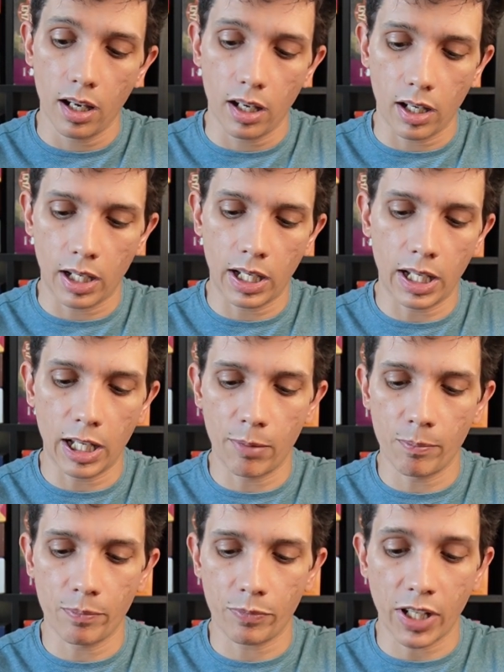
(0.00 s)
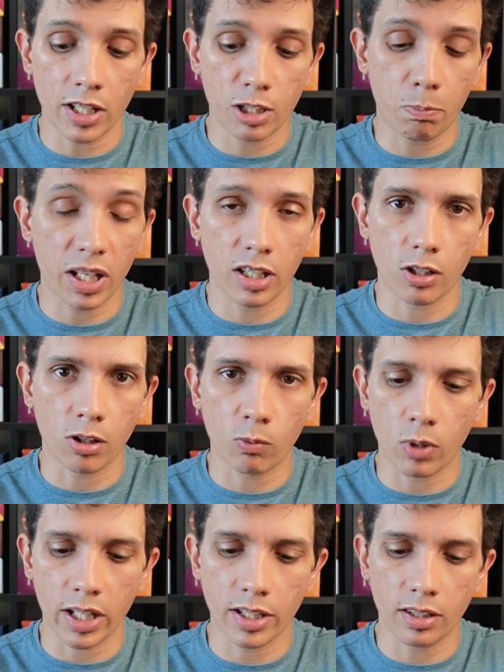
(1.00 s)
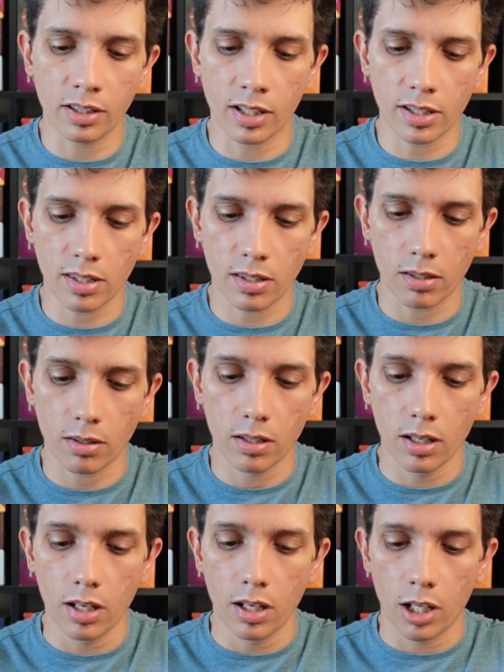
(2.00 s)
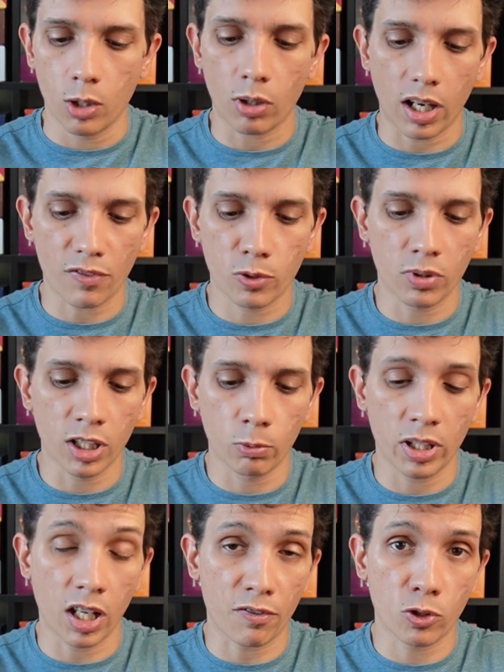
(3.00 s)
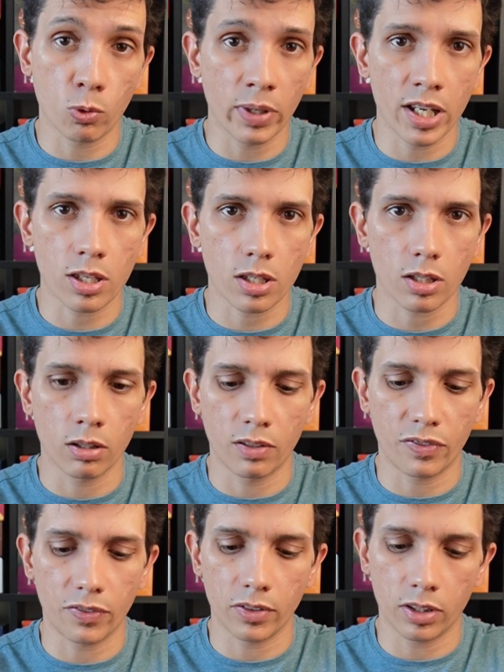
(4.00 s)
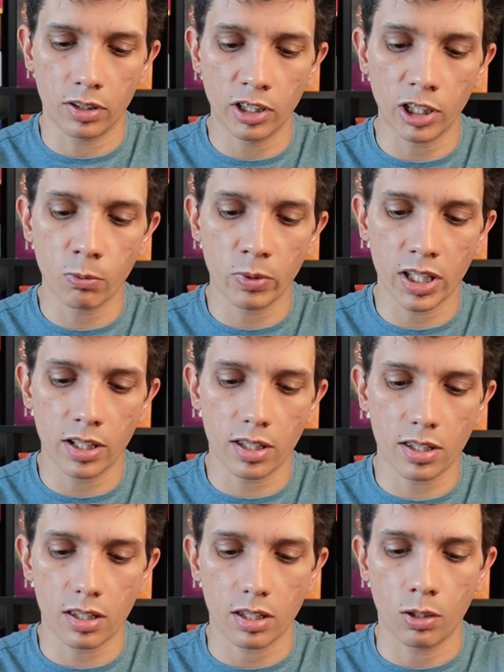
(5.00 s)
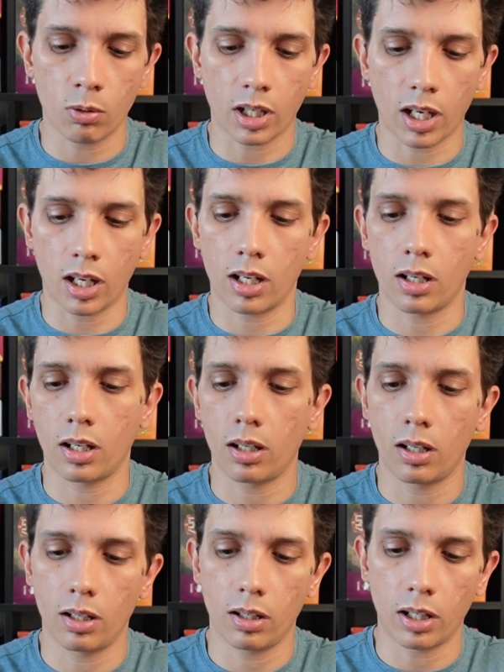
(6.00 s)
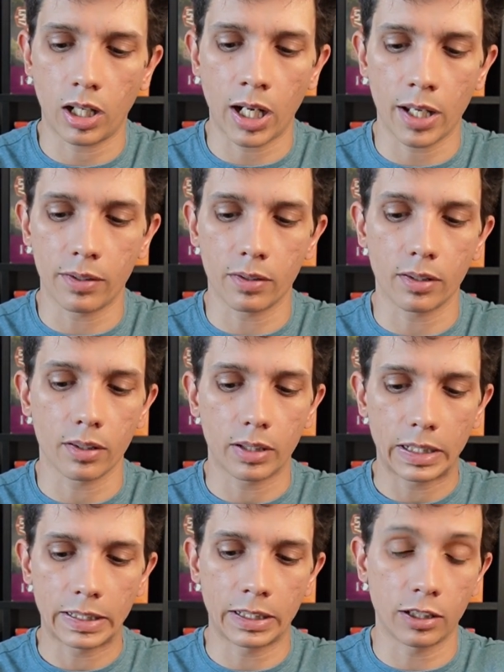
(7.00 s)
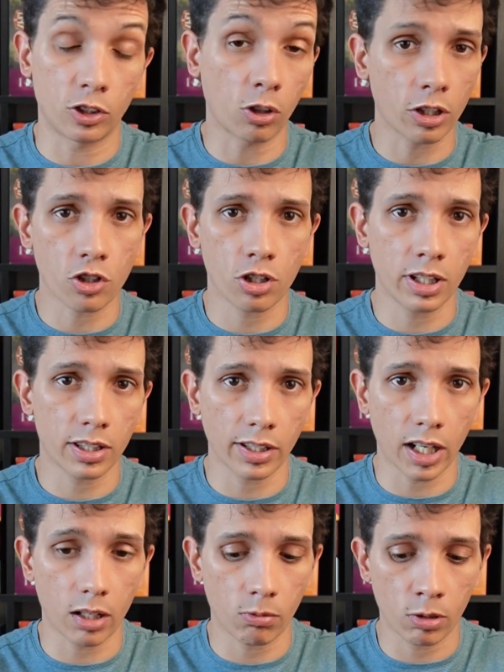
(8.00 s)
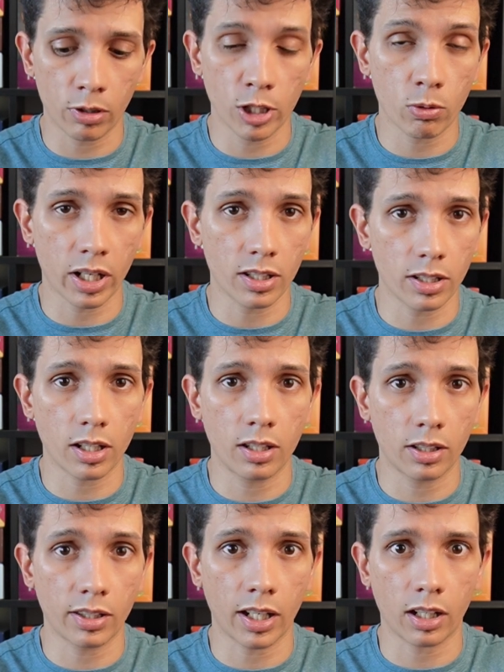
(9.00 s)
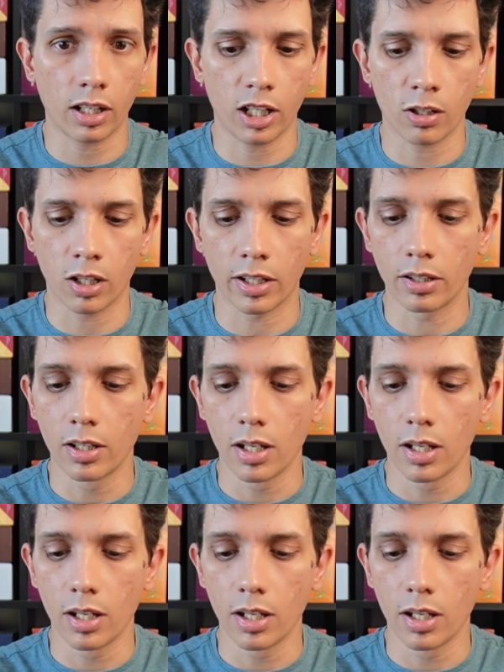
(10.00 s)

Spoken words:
And depending on what it does, you have two ways of dealing with it. You can either dodge the attack, or you can take the attack head on.